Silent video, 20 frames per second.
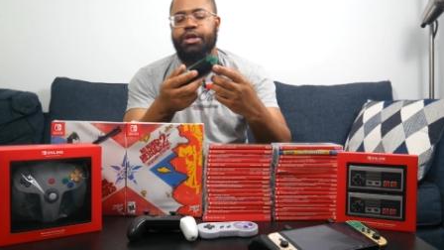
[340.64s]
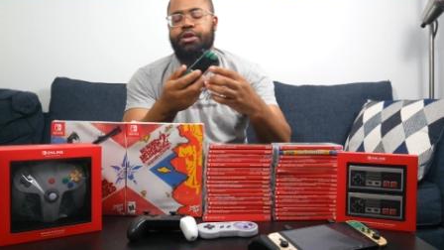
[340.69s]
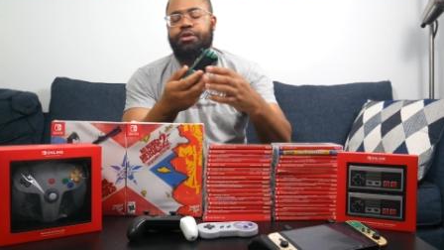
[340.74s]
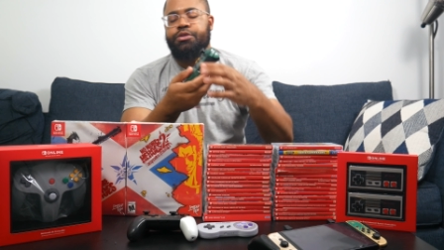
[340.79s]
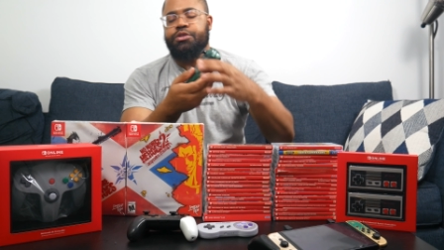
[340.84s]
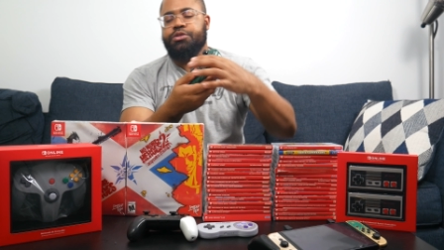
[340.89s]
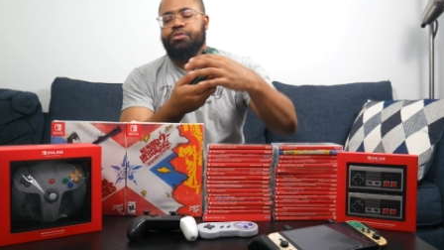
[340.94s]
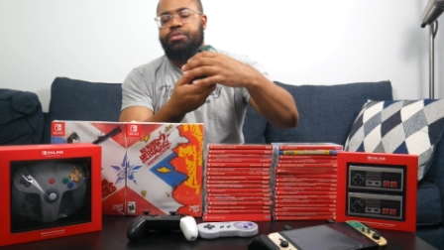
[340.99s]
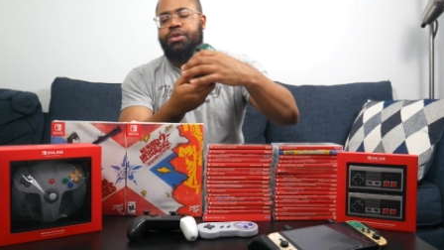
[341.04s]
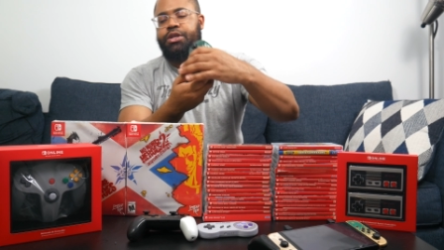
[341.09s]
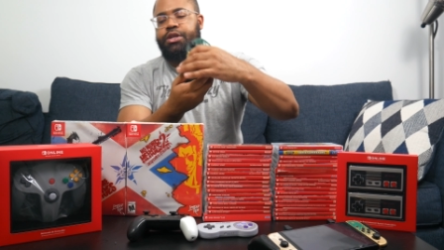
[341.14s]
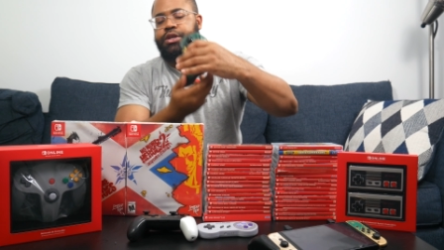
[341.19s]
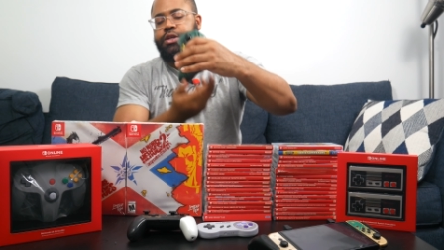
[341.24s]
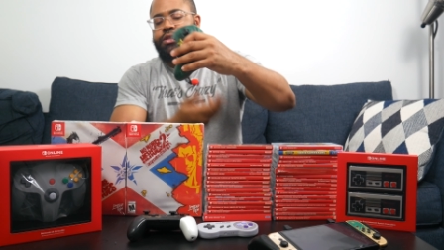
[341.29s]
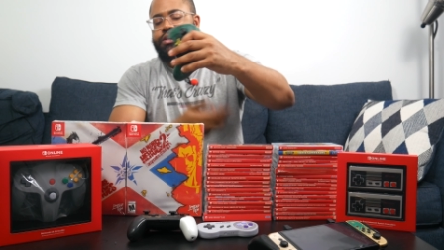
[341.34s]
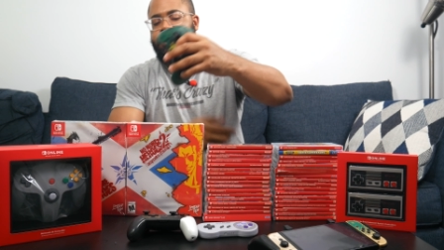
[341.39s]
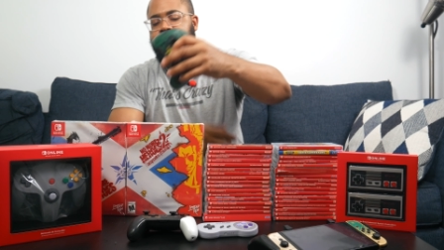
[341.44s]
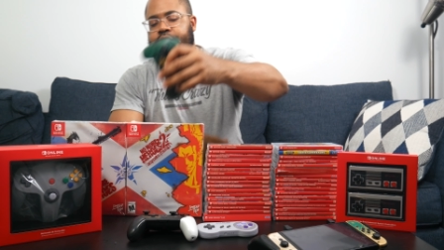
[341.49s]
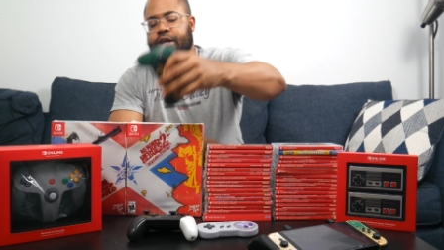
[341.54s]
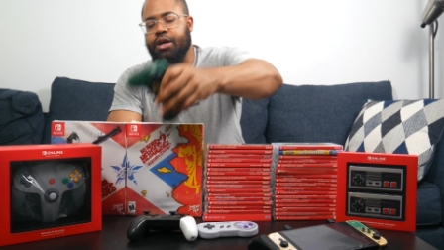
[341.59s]
was because
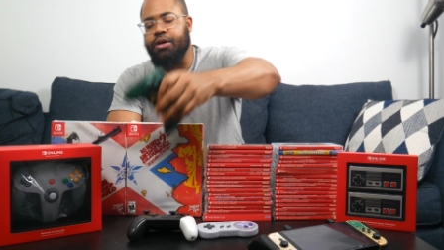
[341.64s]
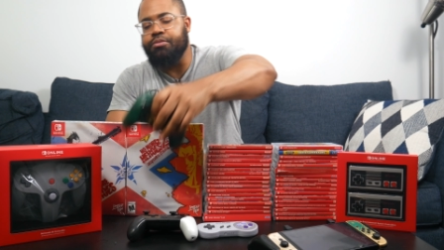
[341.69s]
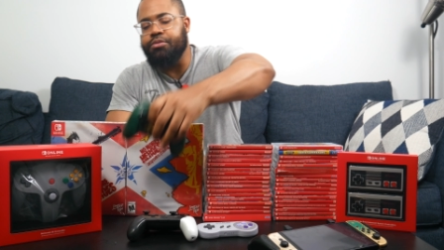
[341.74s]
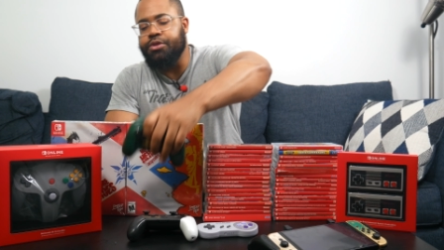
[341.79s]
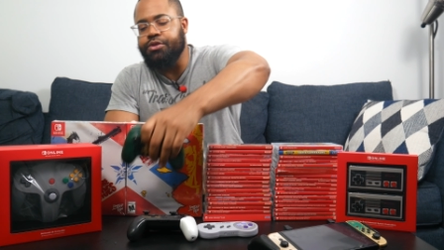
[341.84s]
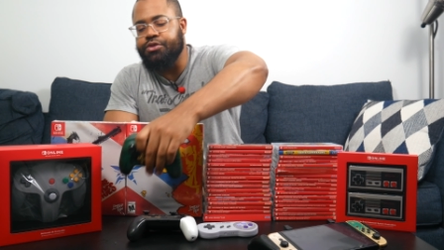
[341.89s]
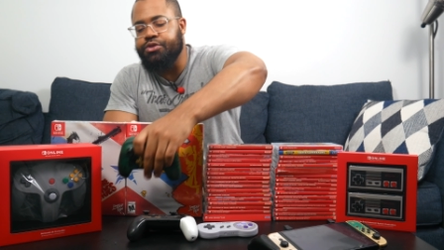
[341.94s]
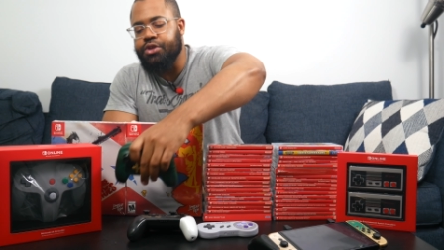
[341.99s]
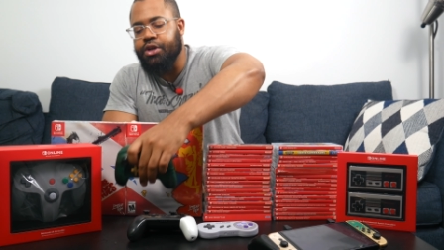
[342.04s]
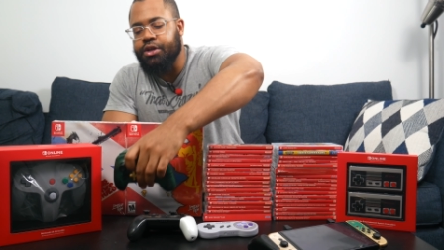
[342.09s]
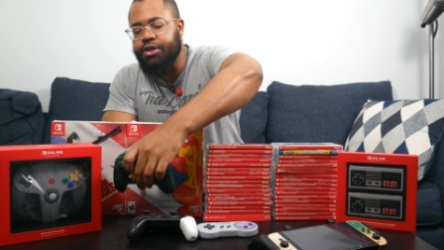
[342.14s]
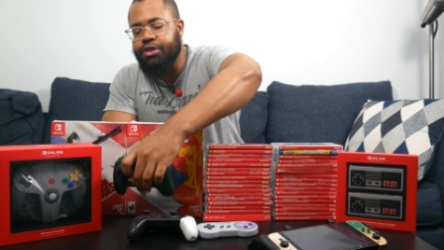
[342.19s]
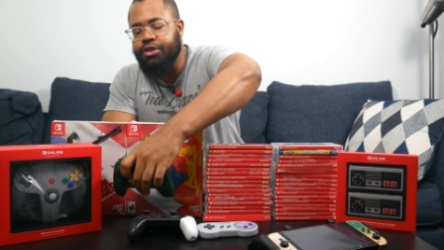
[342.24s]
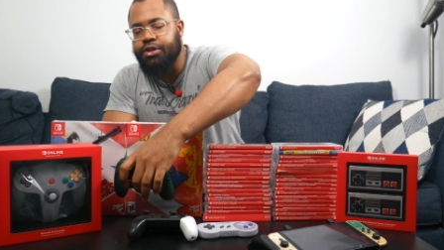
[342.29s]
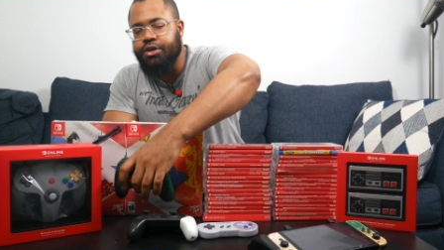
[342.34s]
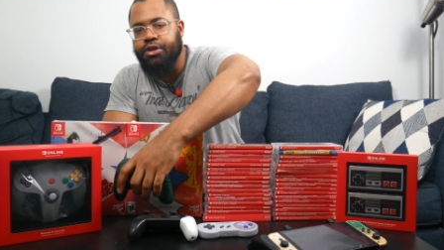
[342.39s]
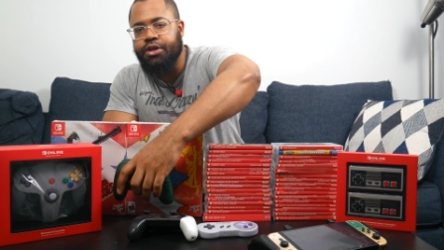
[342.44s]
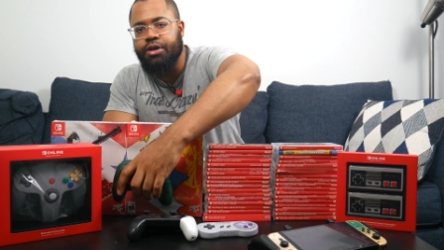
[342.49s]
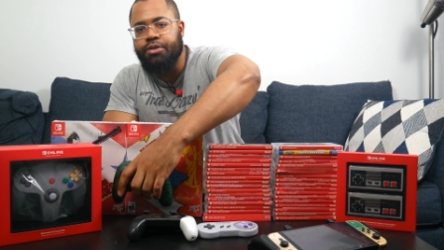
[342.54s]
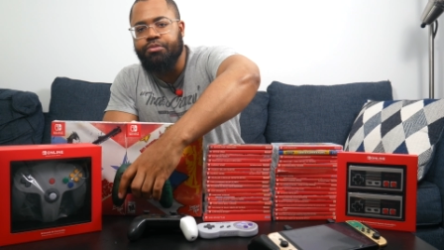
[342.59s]
I kept trying to
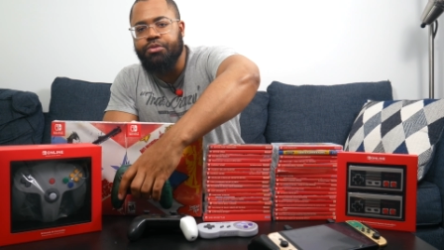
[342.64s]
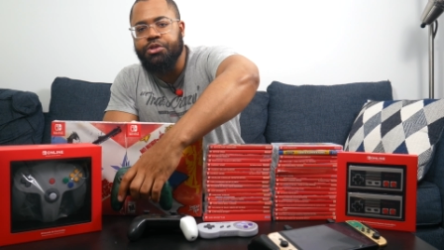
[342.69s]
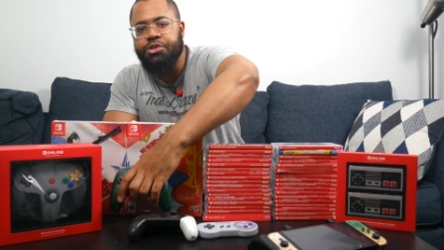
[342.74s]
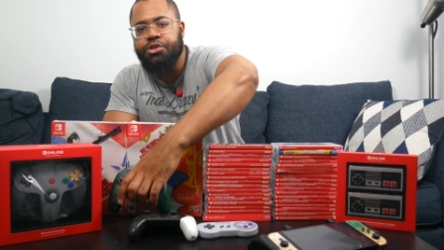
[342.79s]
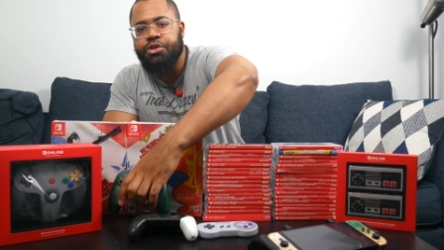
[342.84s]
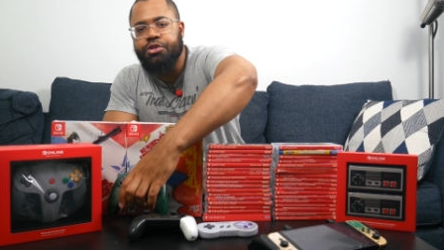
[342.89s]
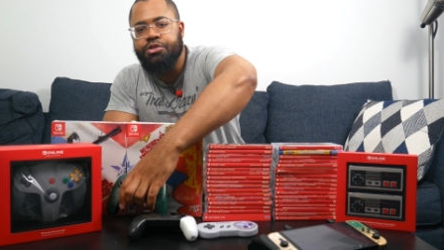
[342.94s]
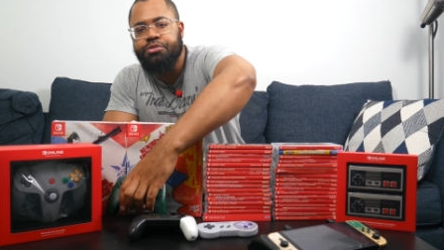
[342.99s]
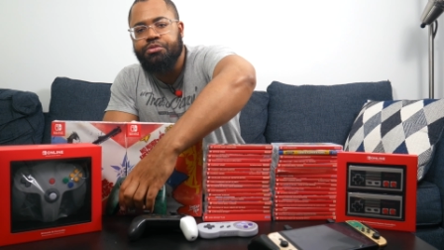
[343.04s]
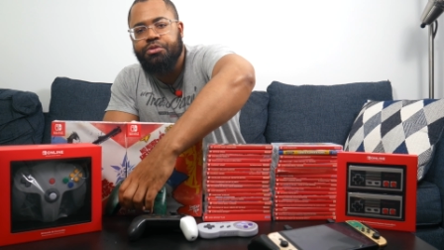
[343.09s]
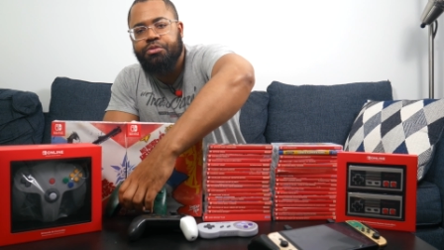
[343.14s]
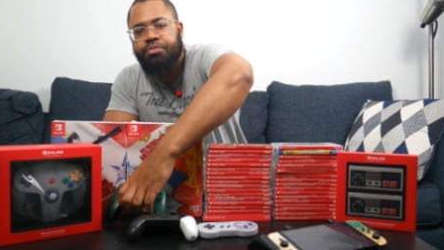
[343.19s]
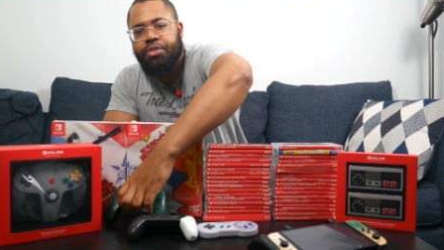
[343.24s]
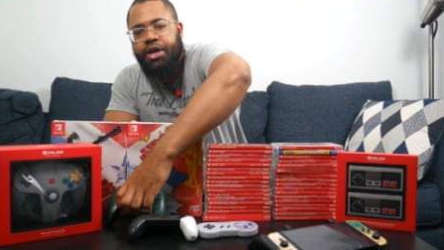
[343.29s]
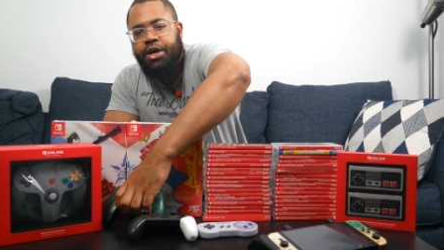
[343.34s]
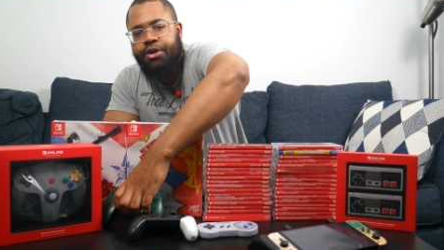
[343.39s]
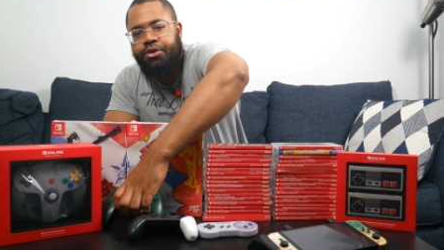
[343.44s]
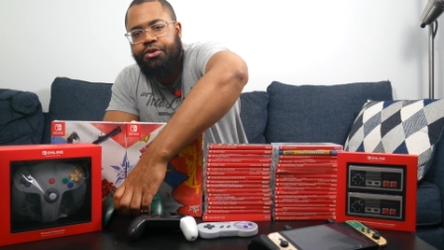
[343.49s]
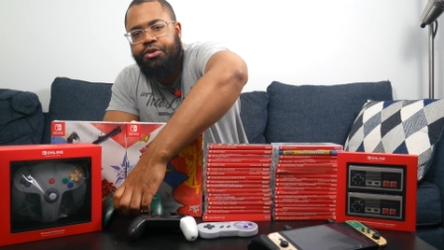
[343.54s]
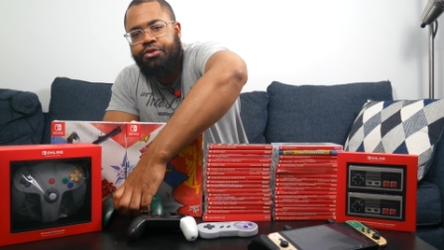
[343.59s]
look up rechargeable
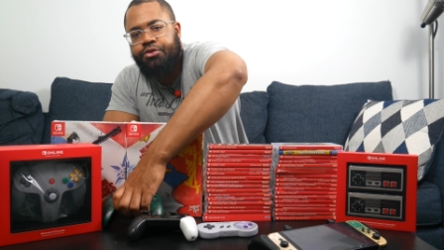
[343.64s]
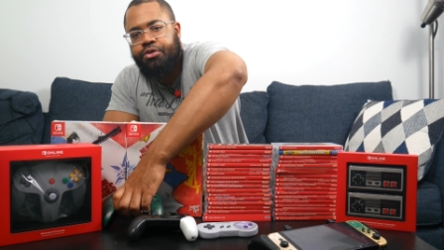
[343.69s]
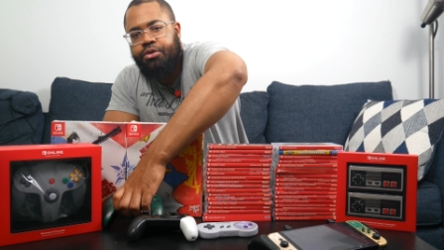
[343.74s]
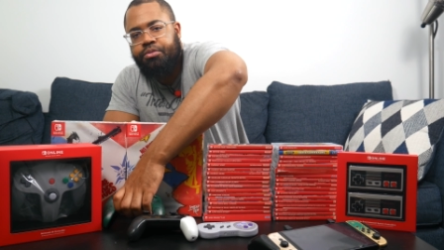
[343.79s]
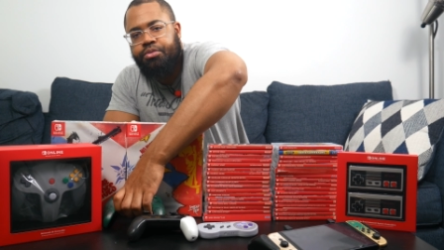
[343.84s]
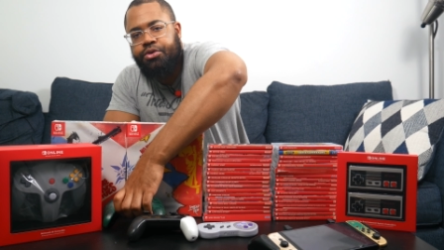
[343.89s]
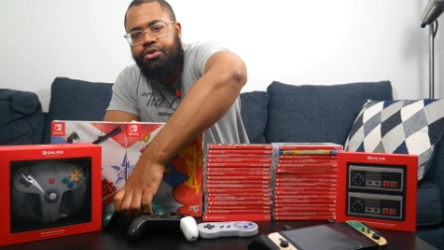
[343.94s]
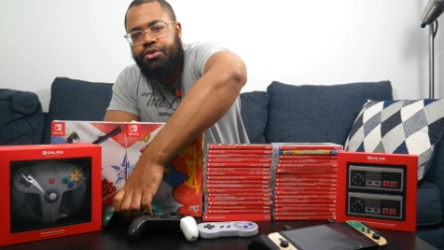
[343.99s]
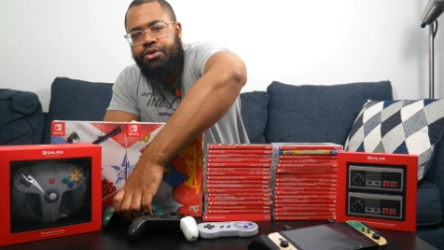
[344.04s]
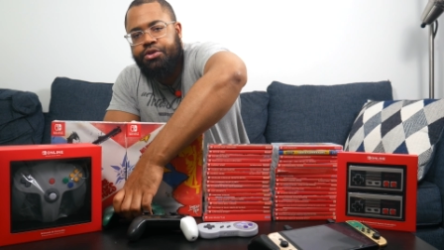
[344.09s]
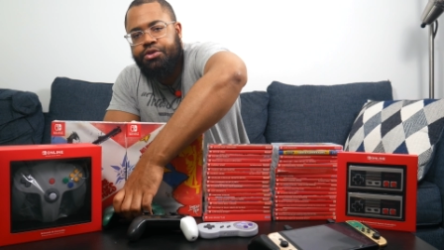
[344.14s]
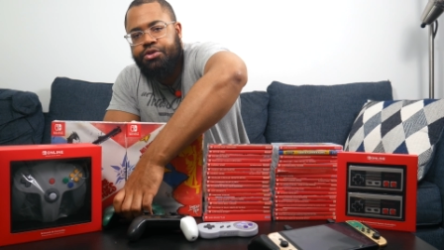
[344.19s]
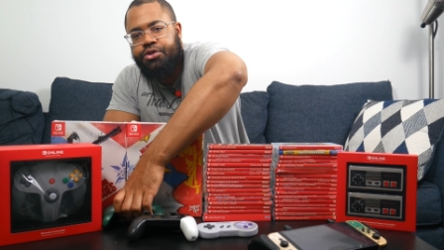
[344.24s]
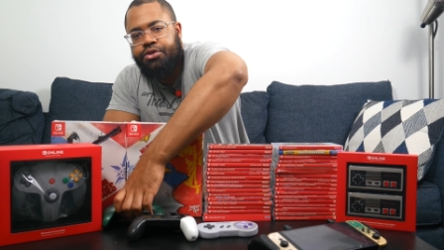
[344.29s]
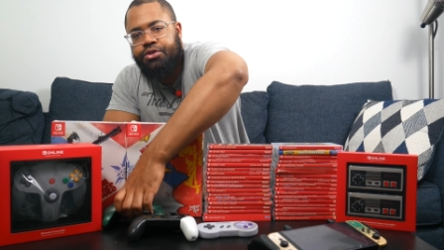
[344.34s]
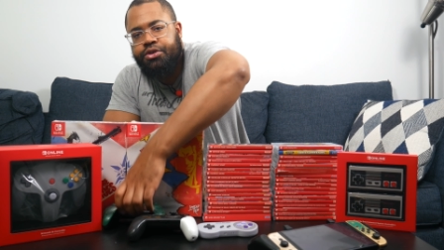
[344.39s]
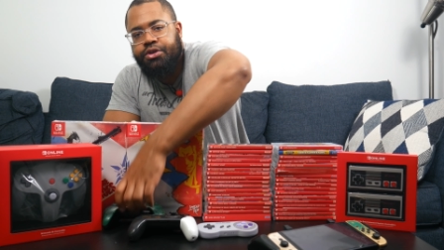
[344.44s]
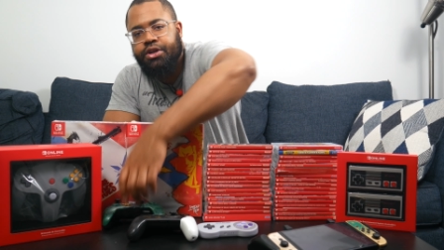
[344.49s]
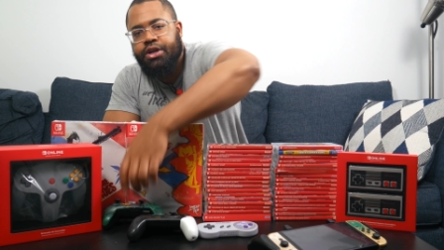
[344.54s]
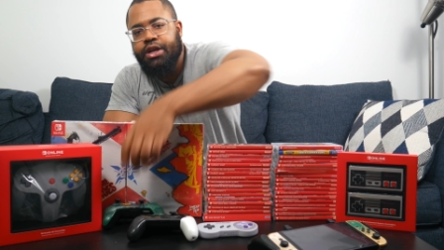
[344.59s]
batteries for a pro controller,